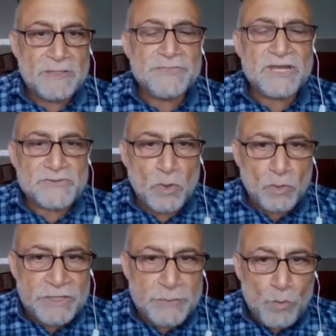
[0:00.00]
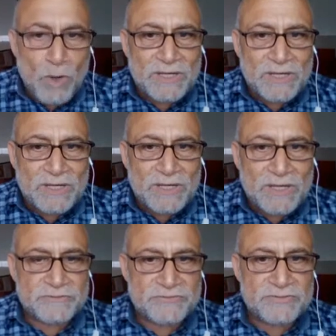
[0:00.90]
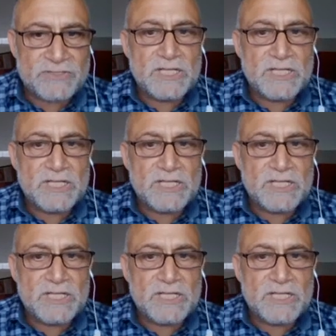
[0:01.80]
There is only one state